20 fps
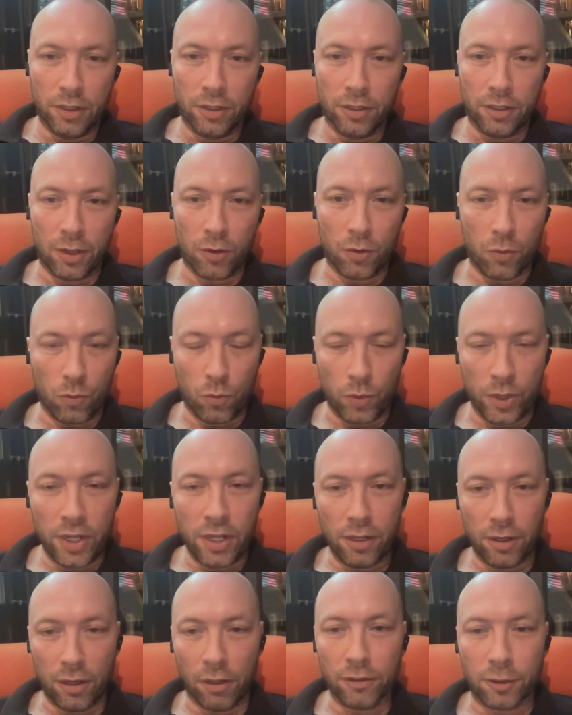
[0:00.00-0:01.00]
Like,
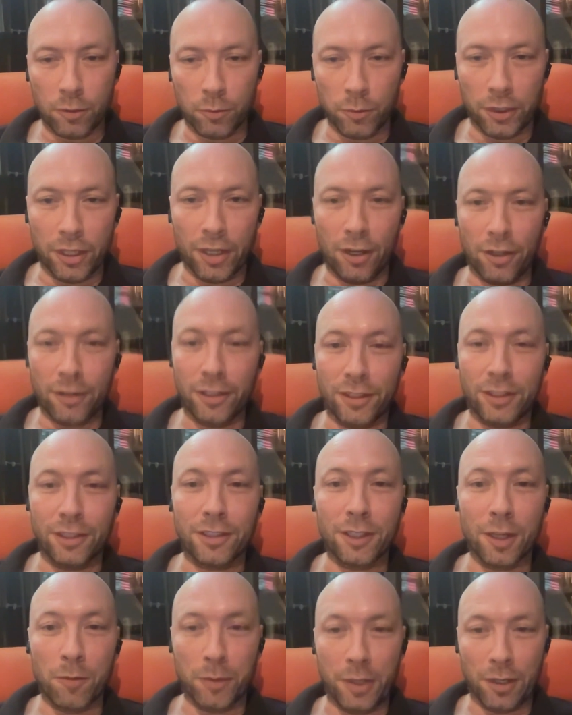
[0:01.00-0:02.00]
we ultimately are the
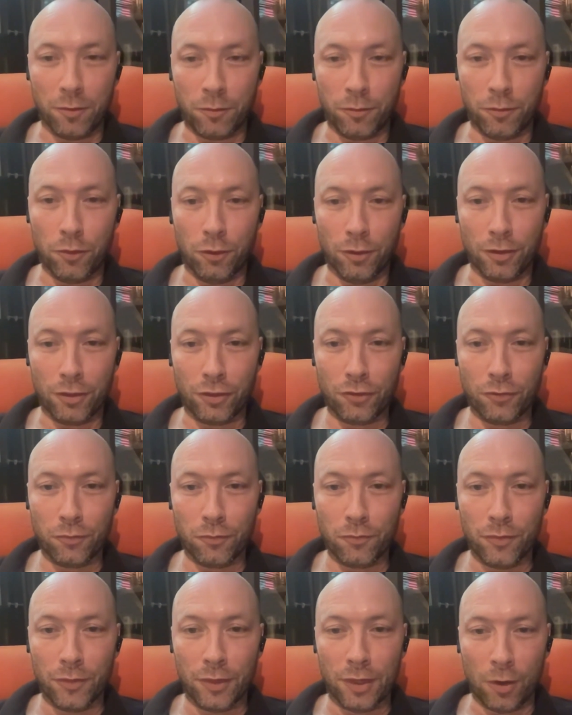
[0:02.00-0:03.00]
determining force,
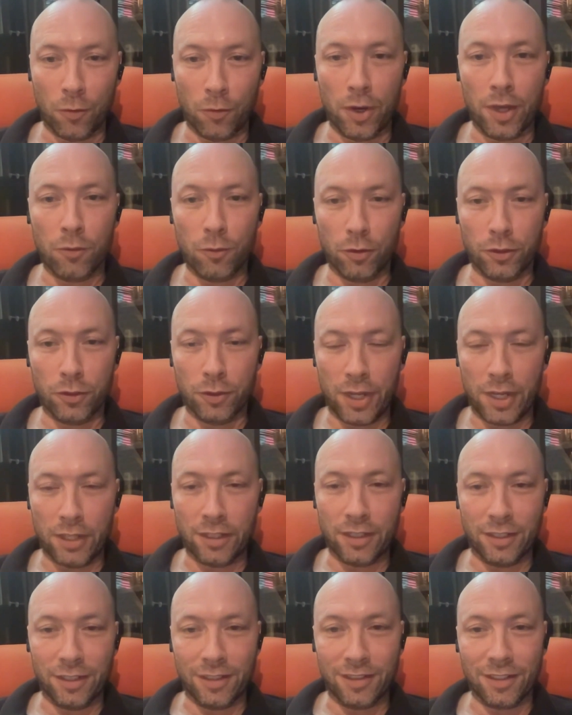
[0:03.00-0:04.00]
and we're the ones who get to
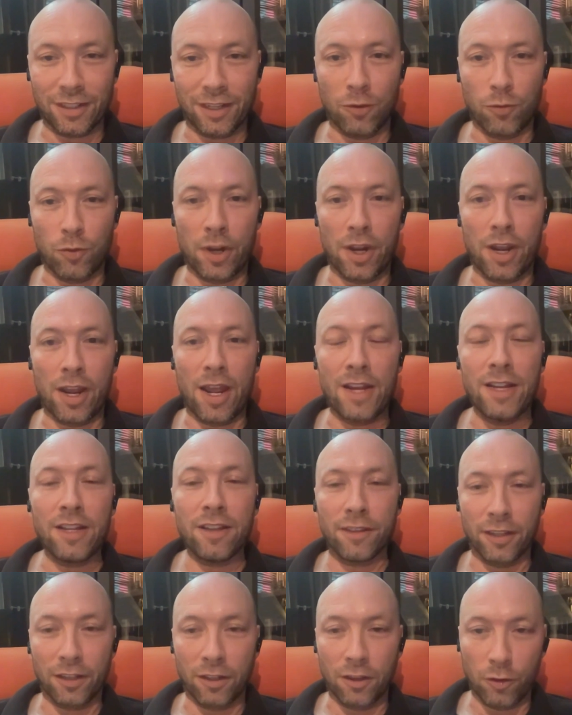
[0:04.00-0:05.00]
decide where
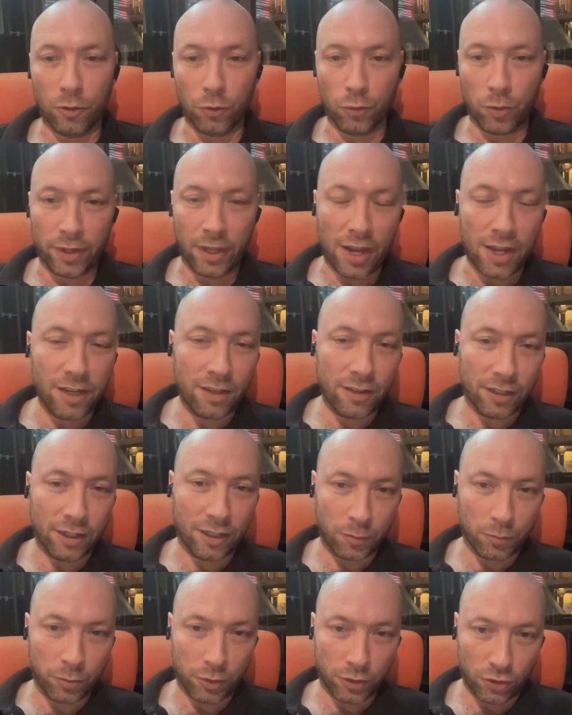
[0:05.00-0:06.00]
anything goes, whether anything
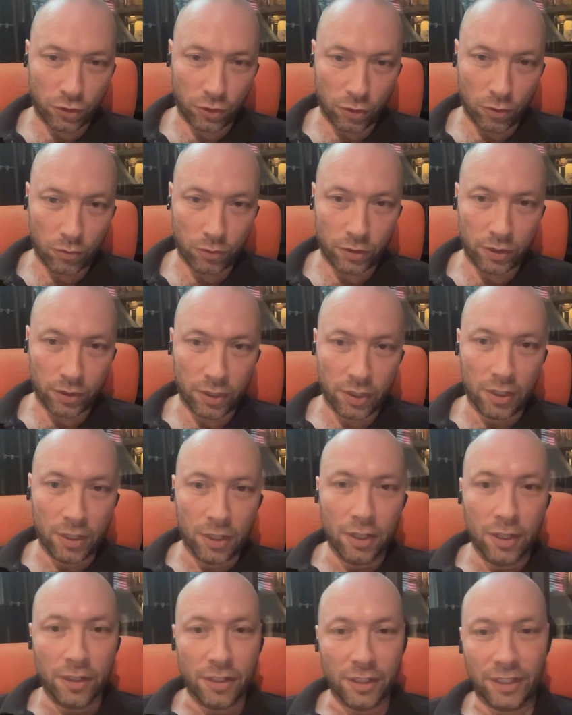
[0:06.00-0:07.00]
is pursued,
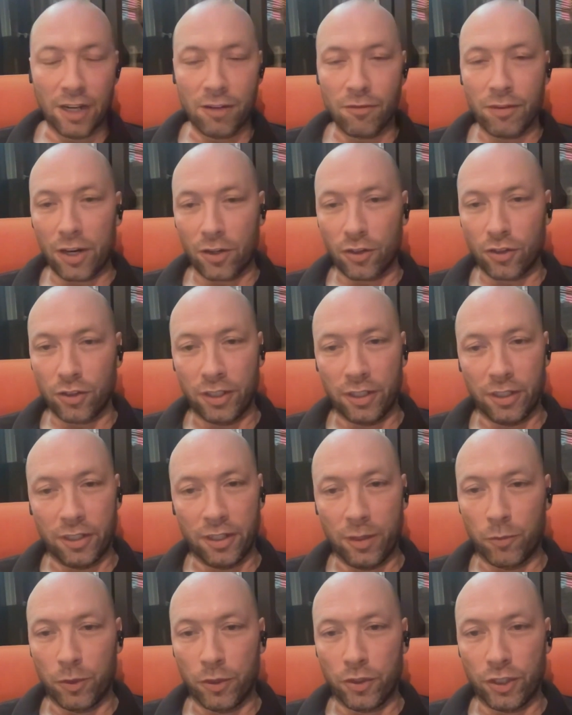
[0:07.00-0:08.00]
the direction
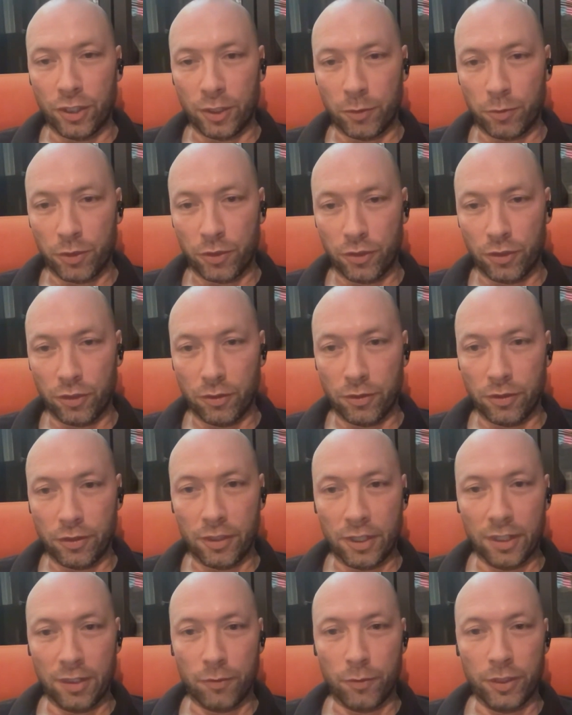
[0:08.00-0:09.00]
in which it's pursued.
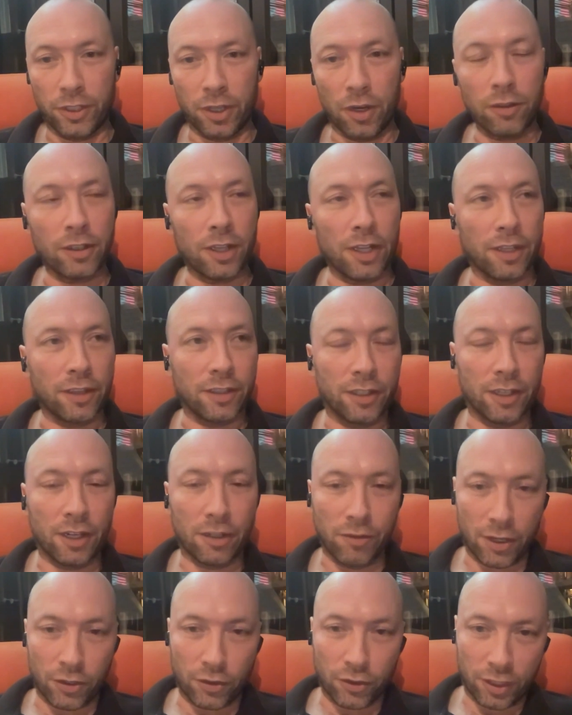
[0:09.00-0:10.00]
And if we don't like the
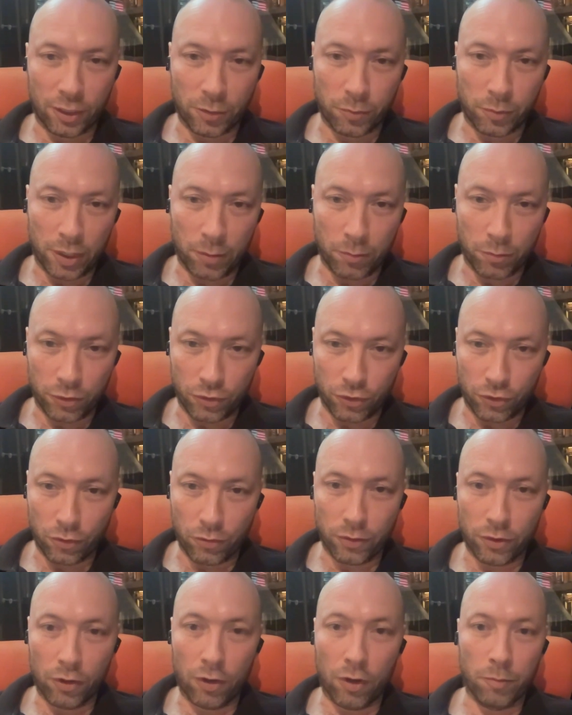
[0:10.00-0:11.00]
direction it's being
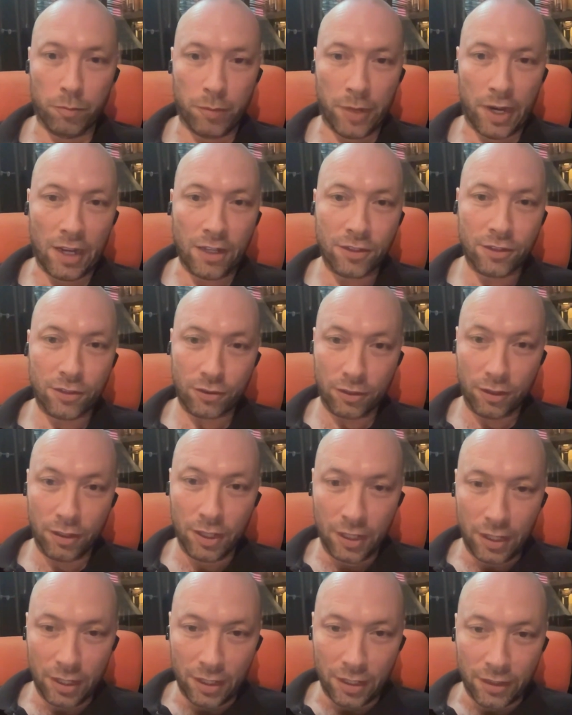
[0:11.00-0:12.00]
pursued en masse,
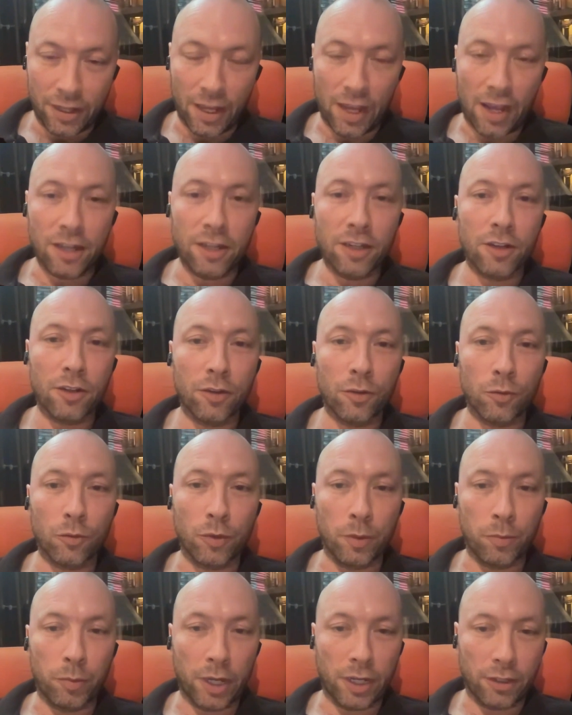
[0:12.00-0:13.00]
then we
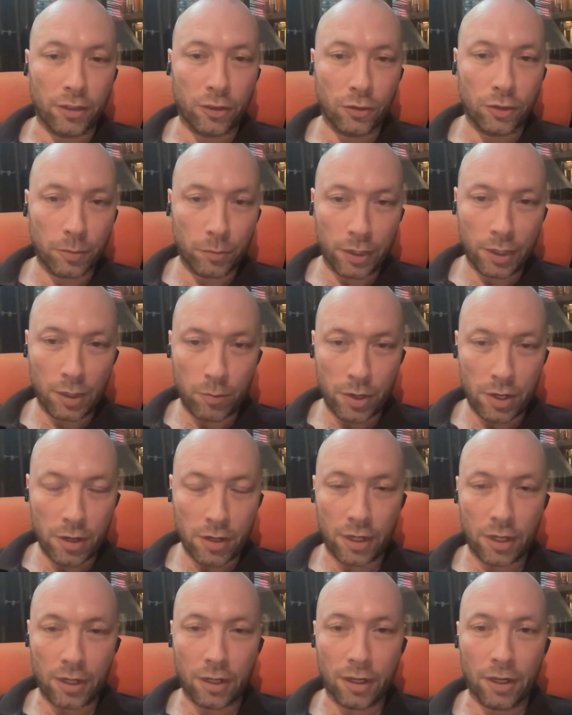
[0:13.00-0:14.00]
better do something about
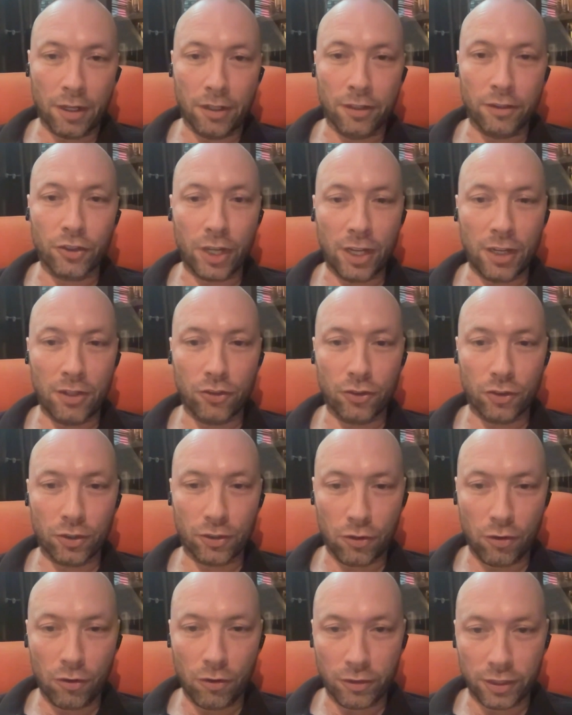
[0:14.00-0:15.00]
it and change the
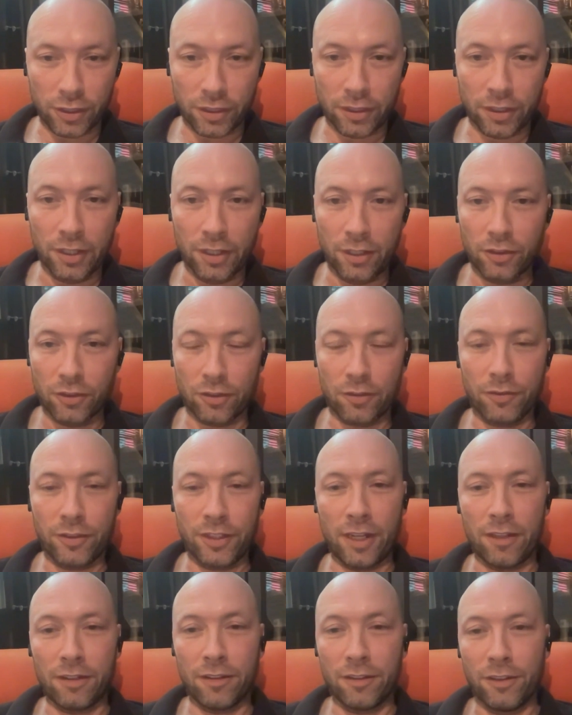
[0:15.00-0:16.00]
course and sort
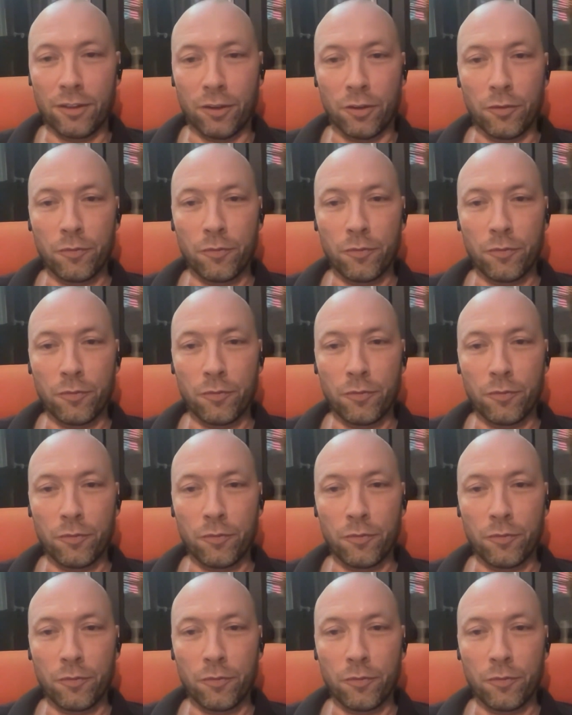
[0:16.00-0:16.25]
of